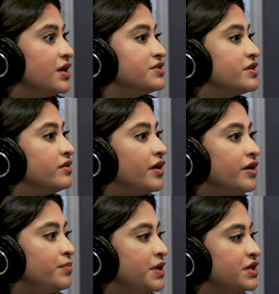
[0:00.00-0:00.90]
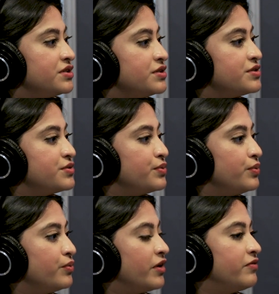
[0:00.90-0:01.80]
So a lot of patients
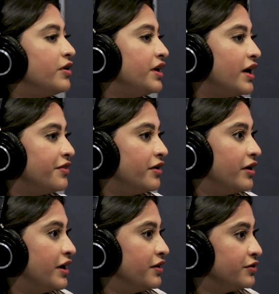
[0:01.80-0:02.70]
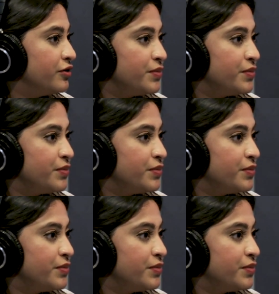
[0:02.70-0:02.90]
who have already had their annual,